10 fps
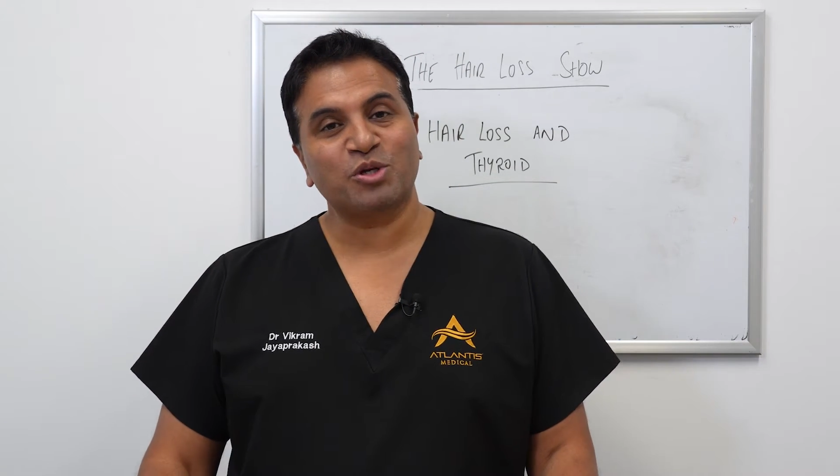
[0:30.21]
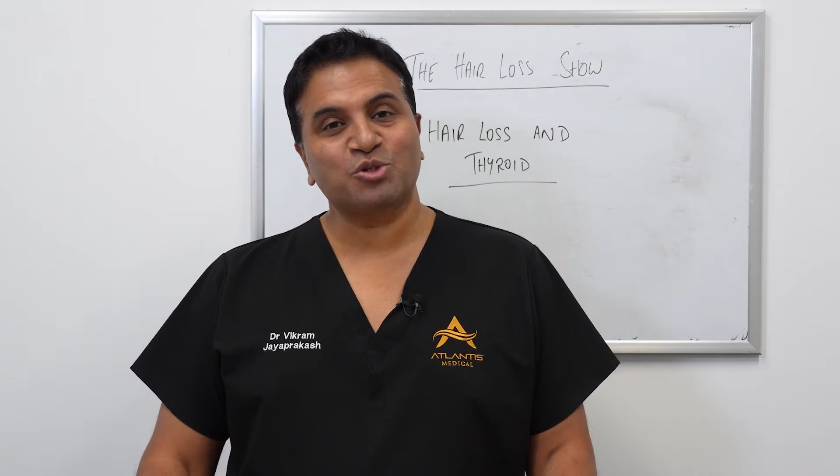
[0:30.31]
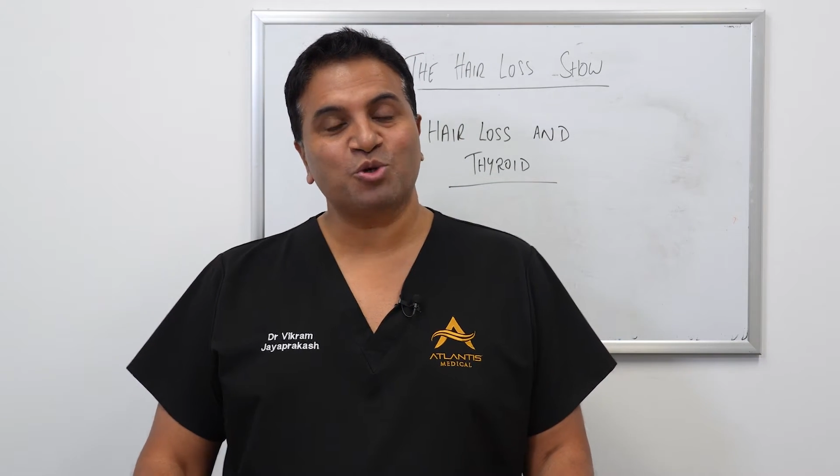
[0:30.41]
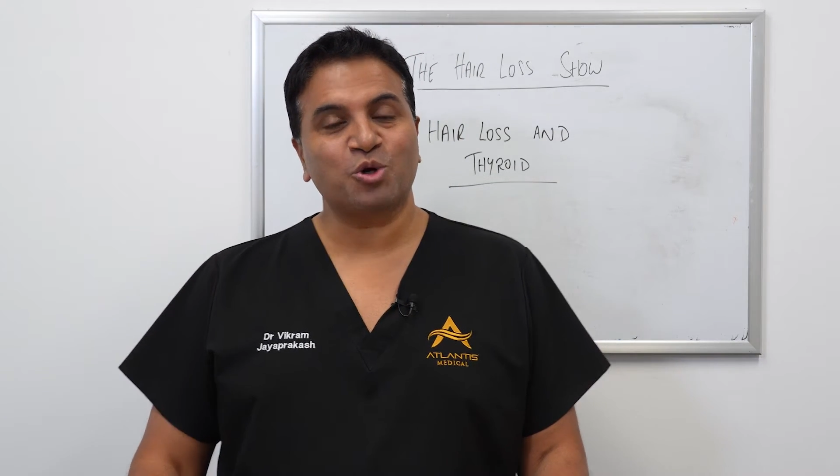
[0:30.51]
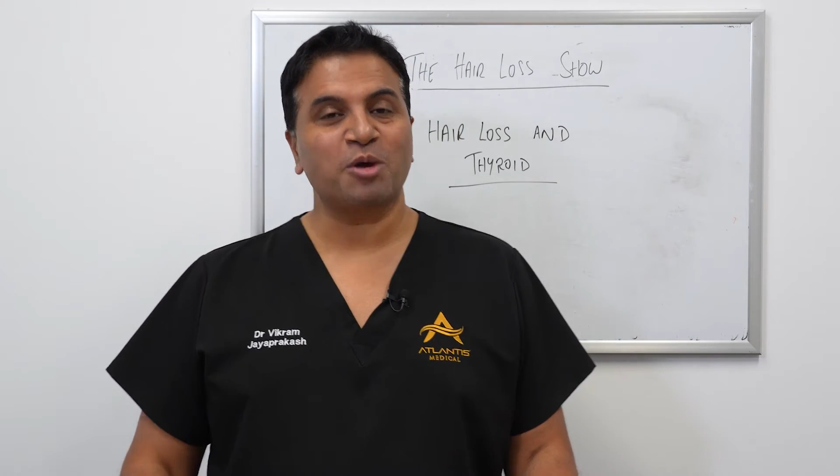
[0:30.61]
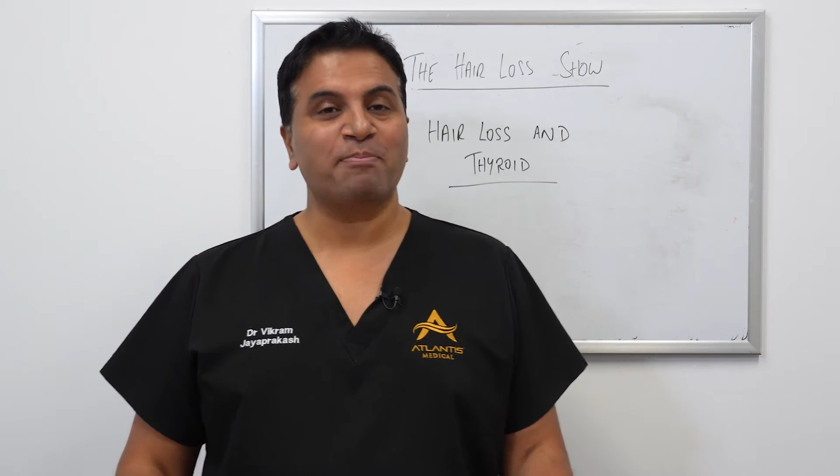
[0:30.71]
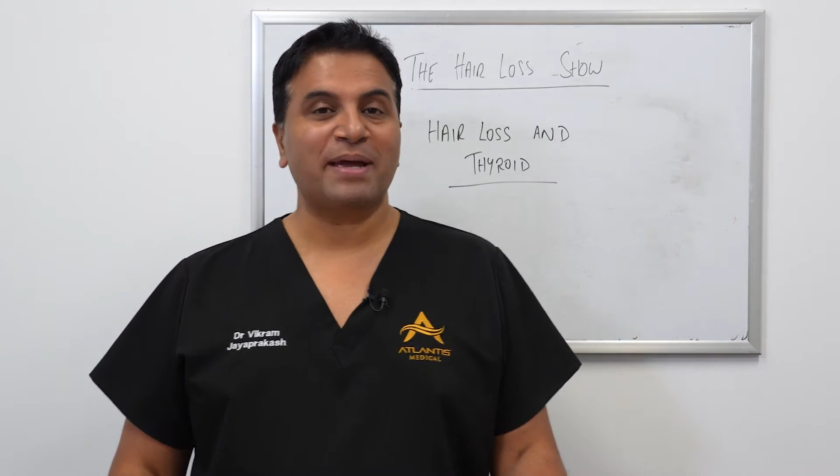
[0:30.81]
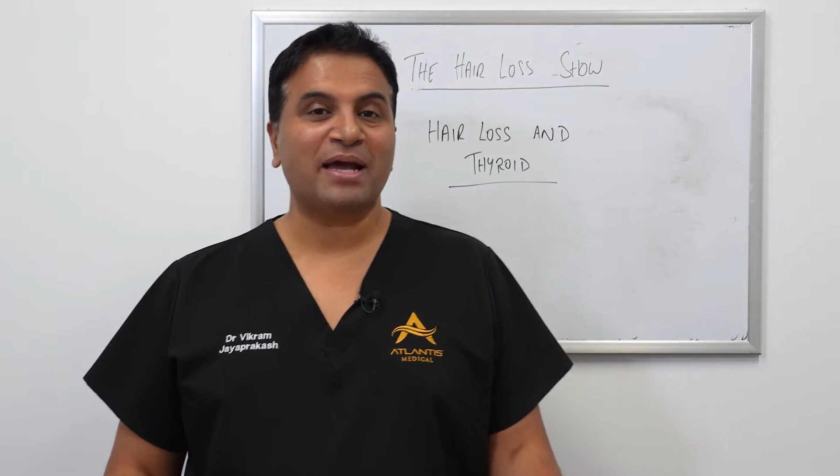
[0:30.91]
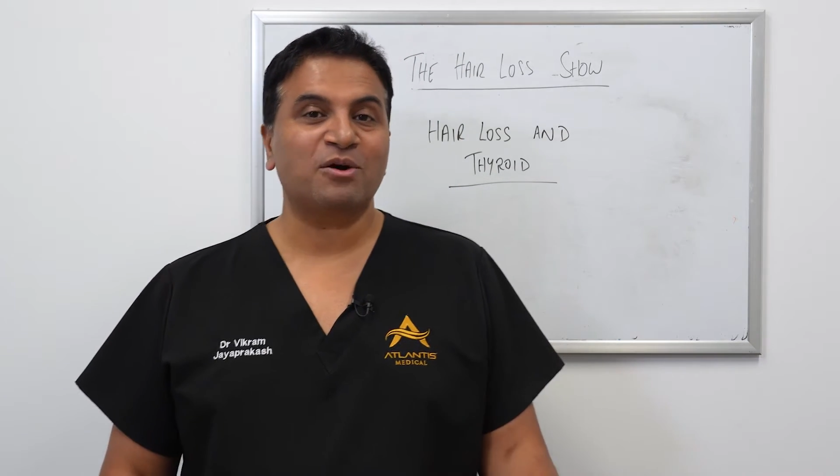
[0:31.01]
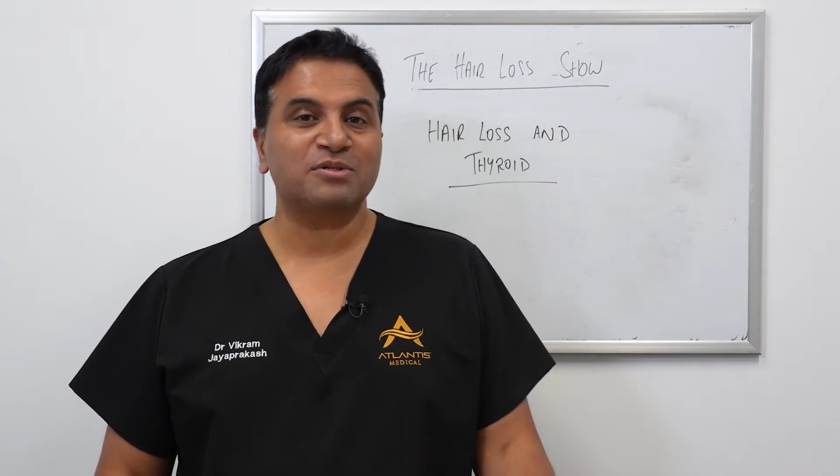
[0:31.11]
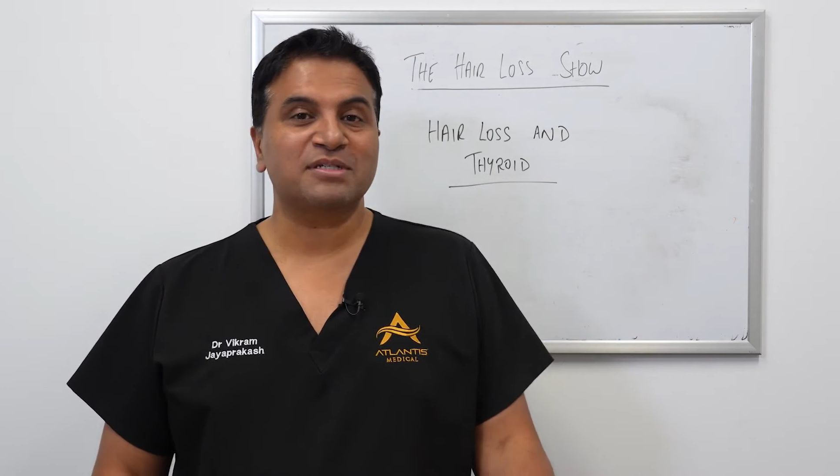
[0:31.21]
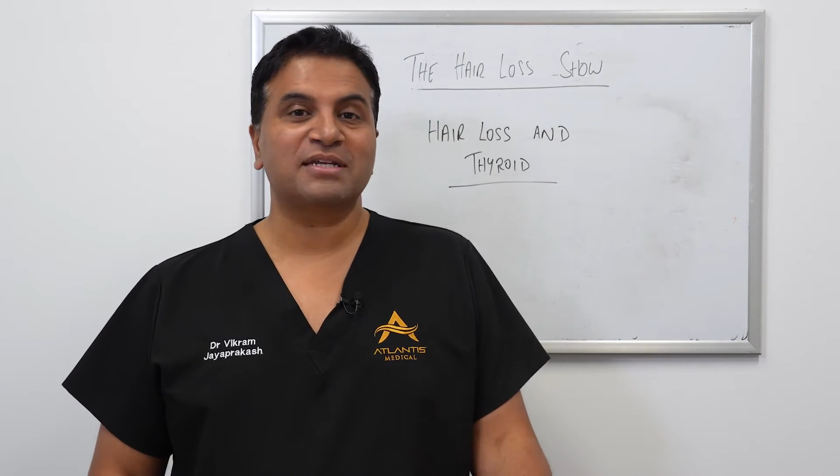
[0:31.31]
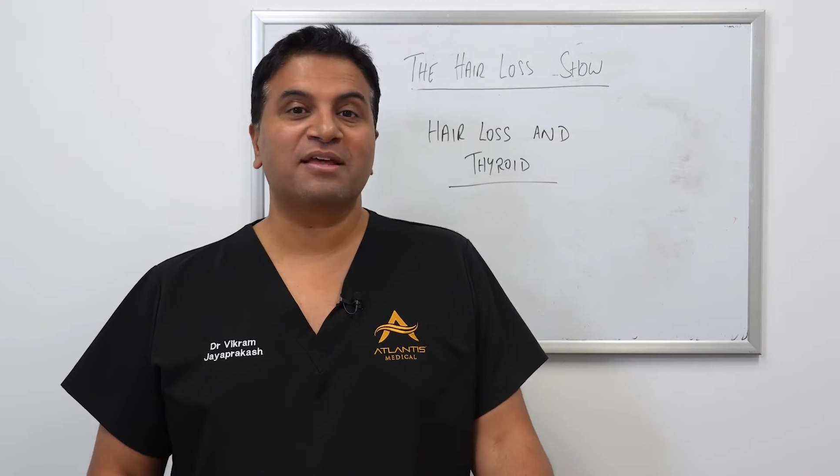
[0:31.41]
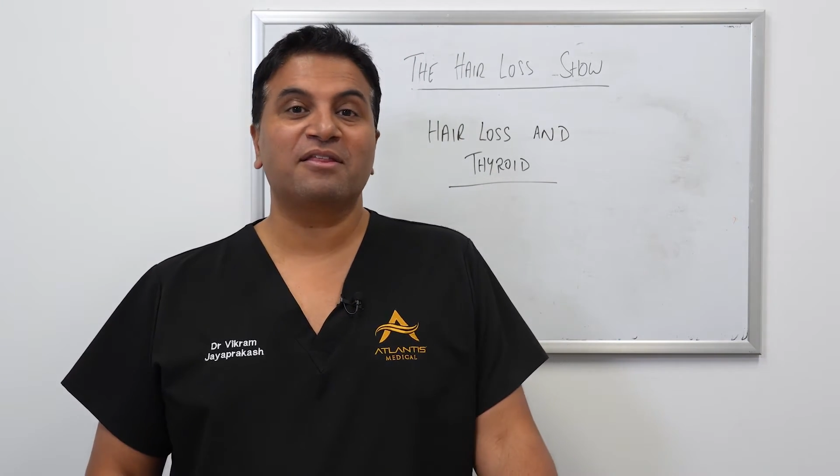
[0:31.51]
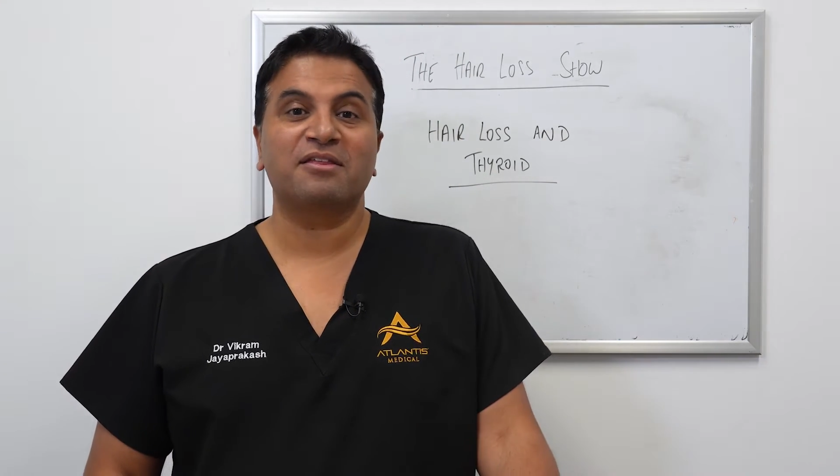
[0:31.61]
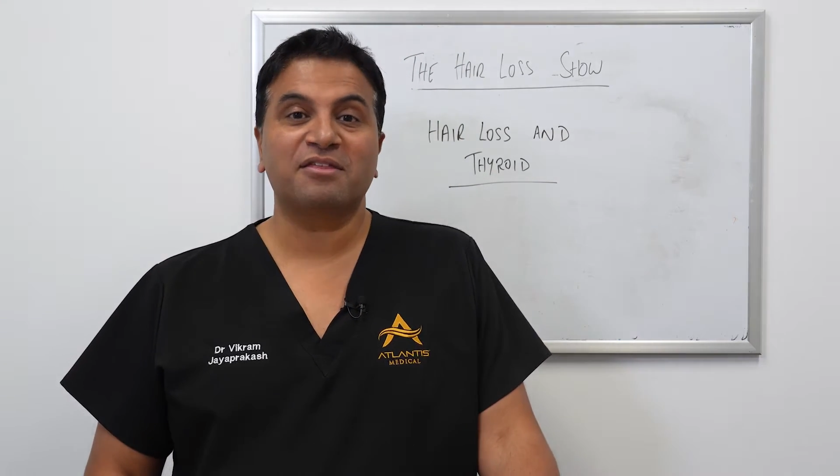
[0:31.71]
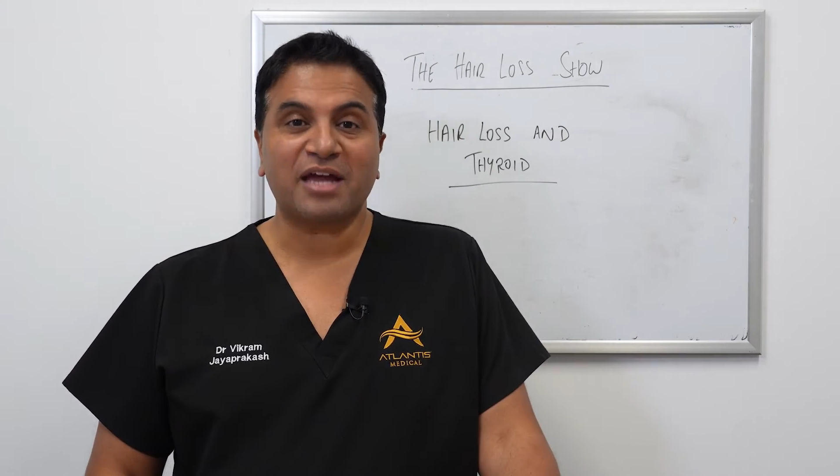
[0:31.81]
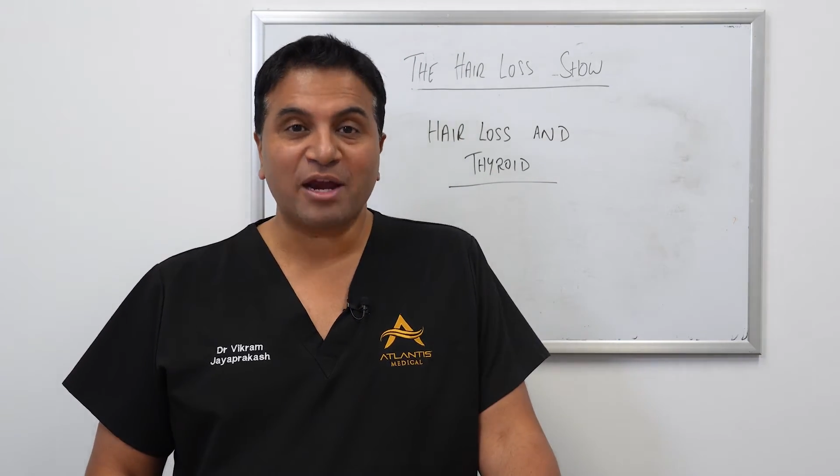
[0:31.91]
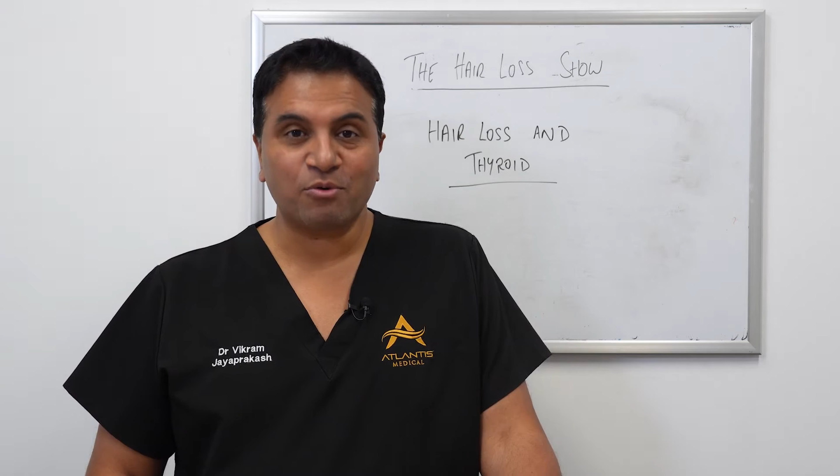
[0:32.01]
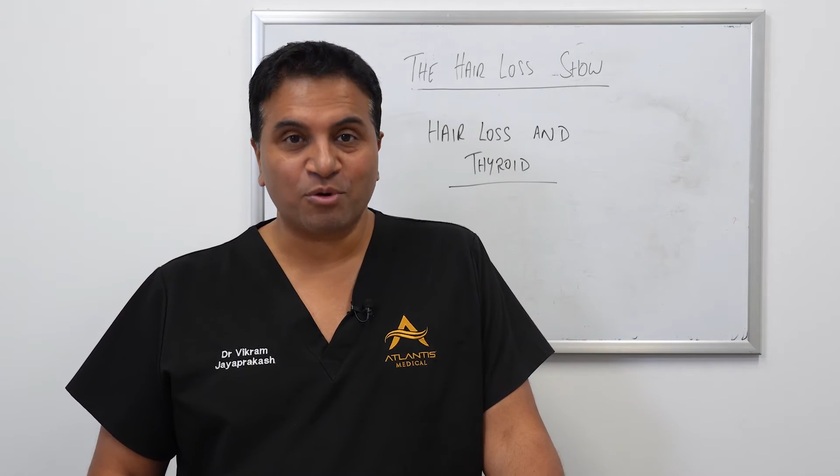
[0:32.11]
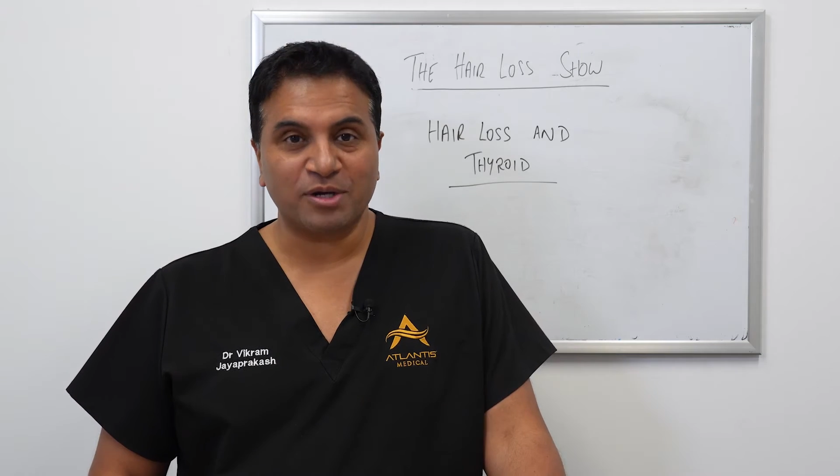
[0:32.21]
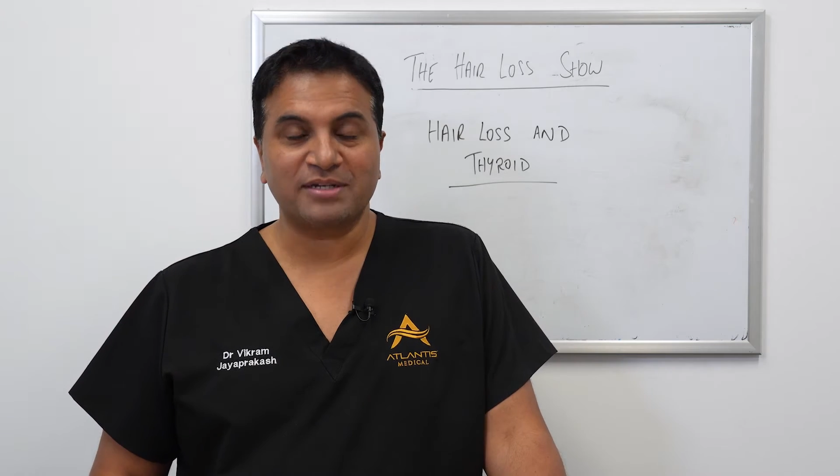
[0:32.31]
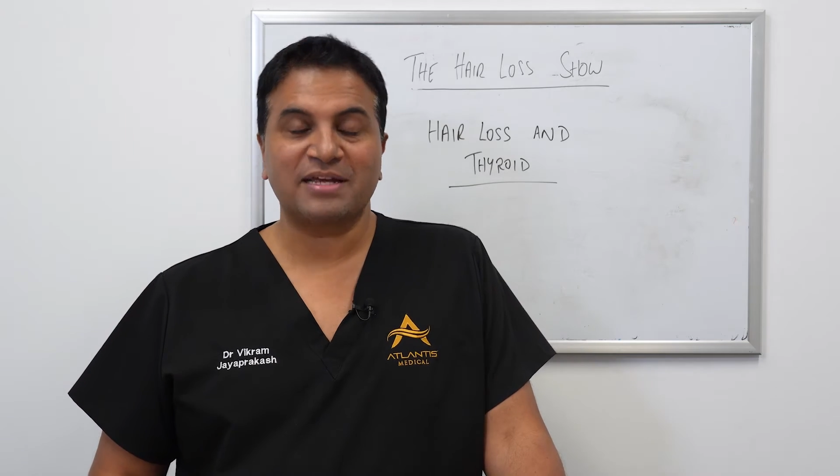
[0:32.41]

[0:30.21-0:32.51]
we're going to talk about the thyroid.